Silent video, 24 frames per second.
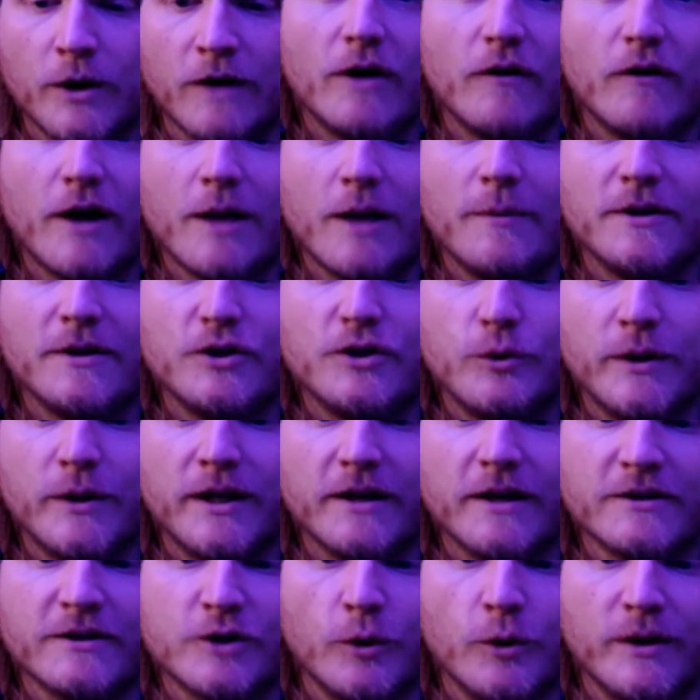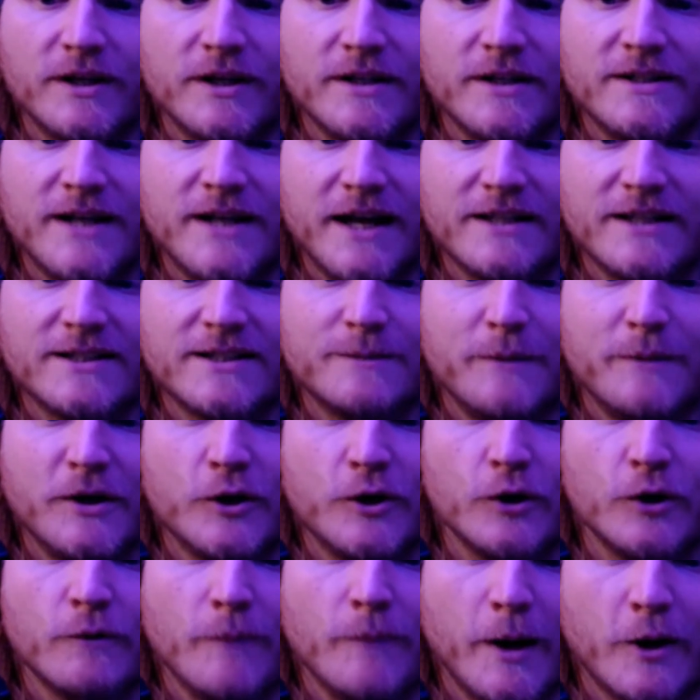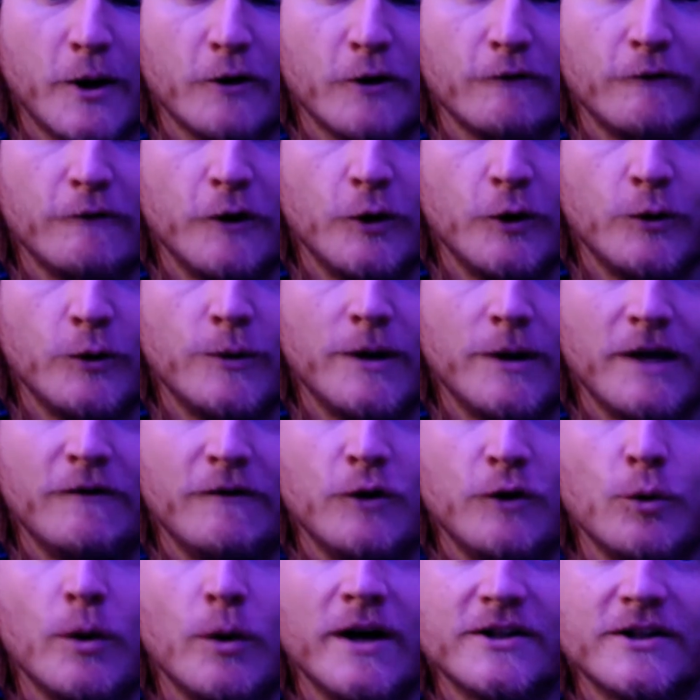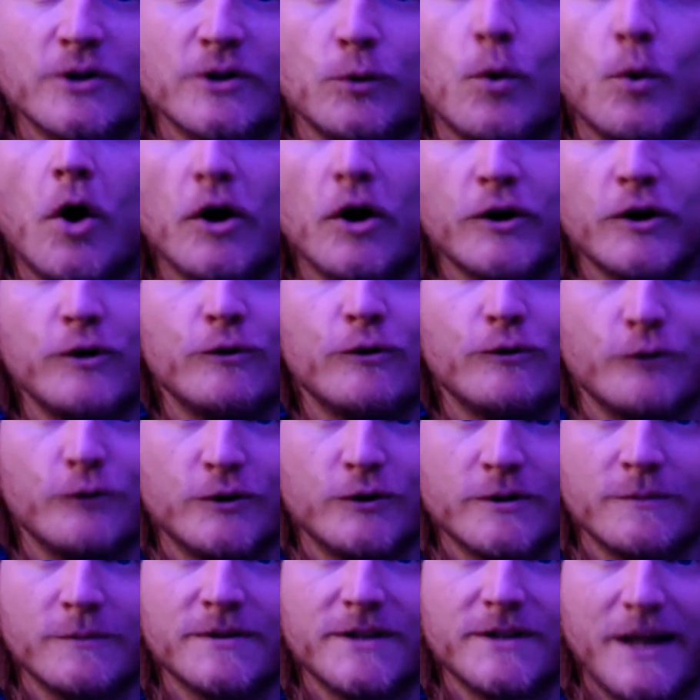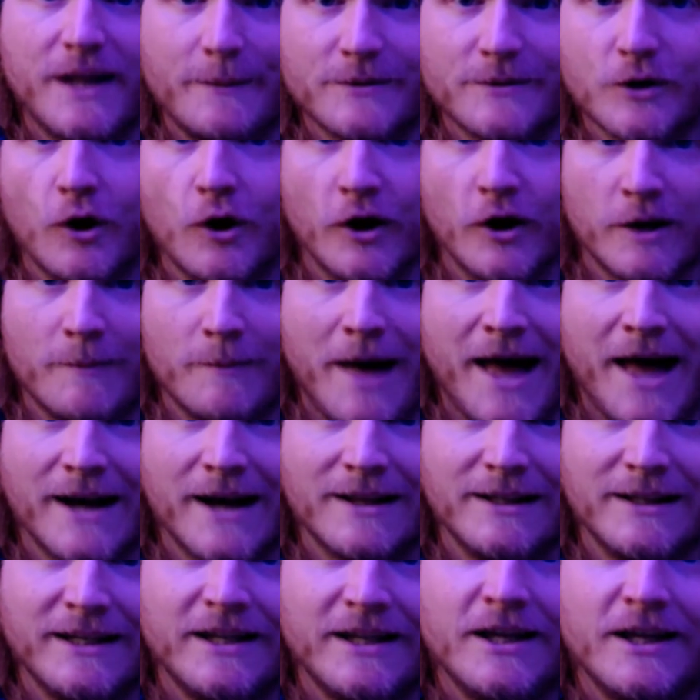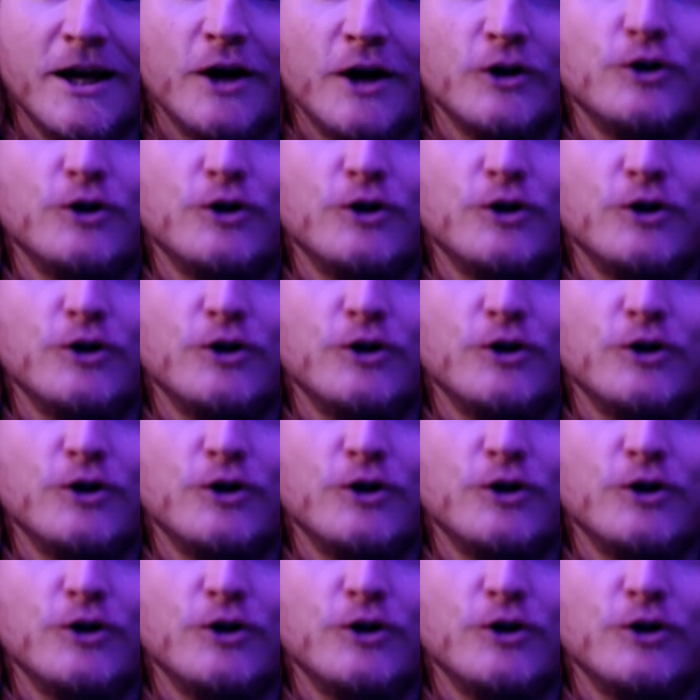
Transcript: what I recommend doing is going to test speaker and microphone if you wanted to walk you through some steps automatically